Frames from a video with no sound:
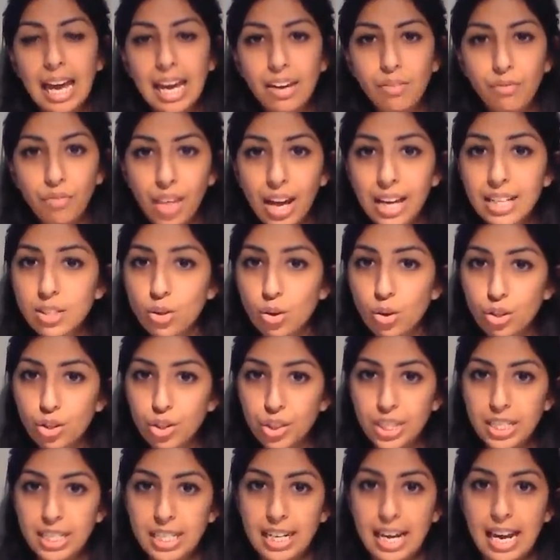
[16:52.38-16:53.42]
If that's
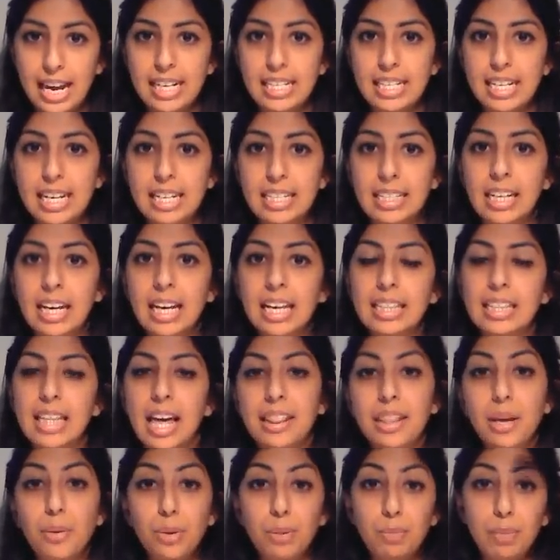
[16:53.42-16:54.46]
contraindicated,
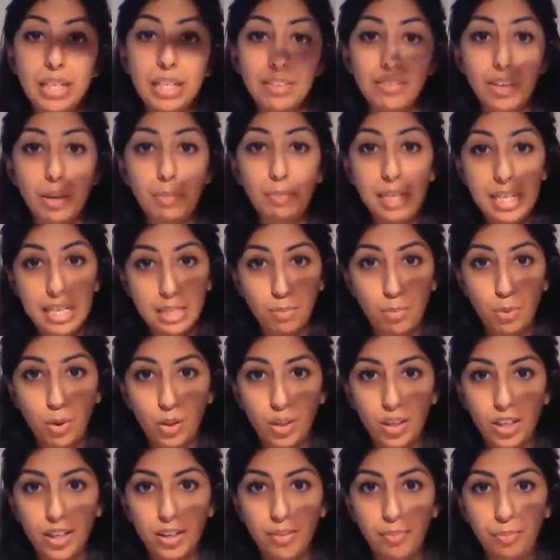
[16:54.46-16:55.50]
then they would be given a beta
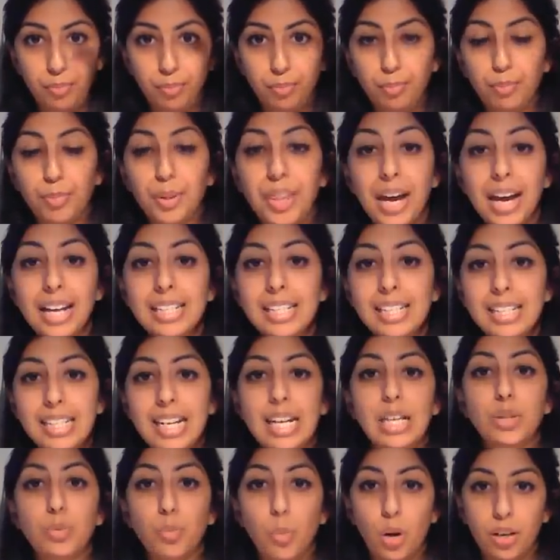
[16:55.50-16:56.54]
blocker, but that's
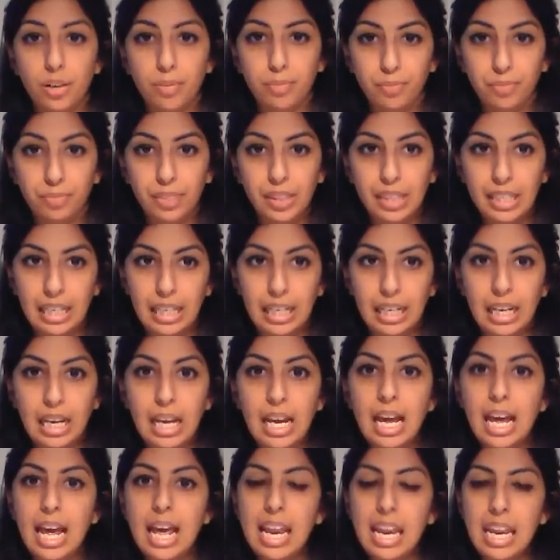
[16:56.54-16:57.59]
stage one.
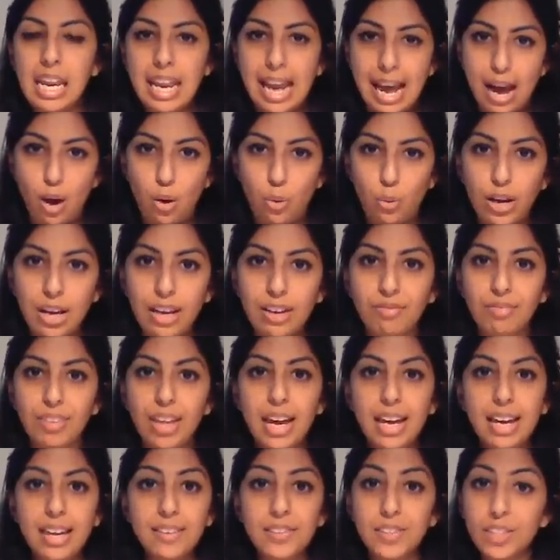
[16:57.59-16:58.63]
Now, if
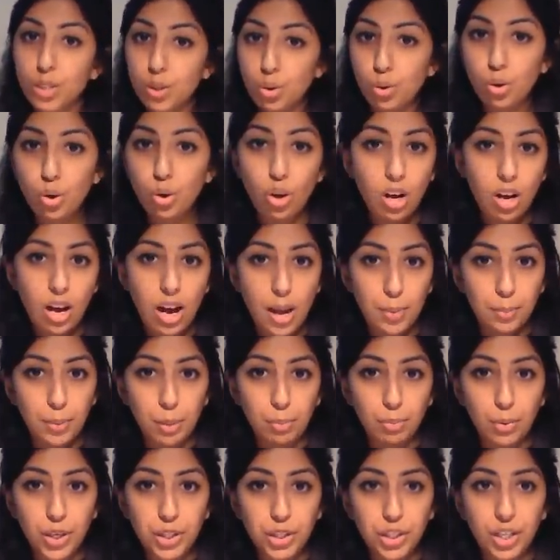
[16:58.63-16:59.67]
they still got high
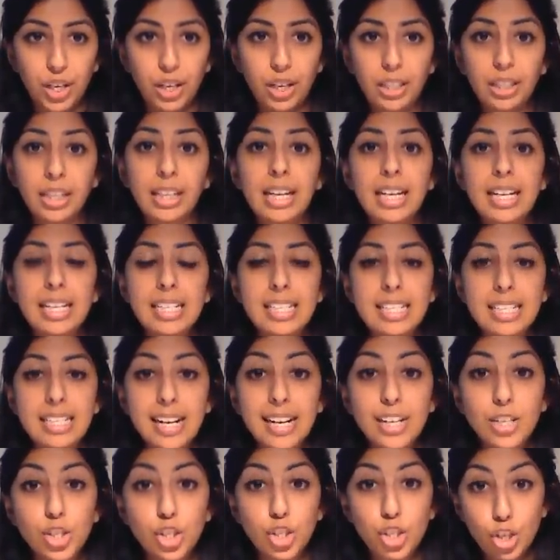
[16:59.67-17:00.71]
blood pressure,
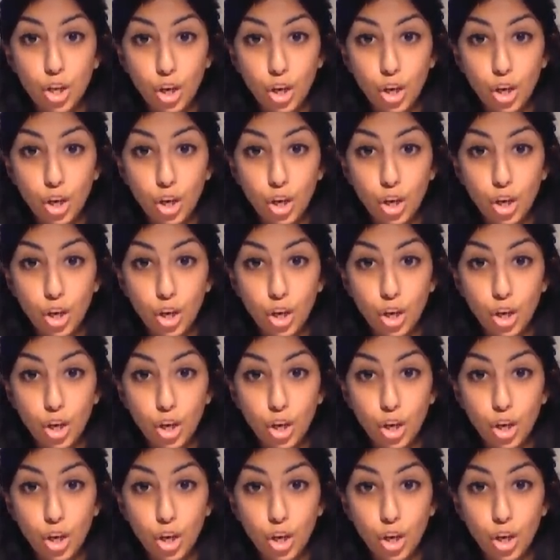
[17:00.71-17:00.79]
stage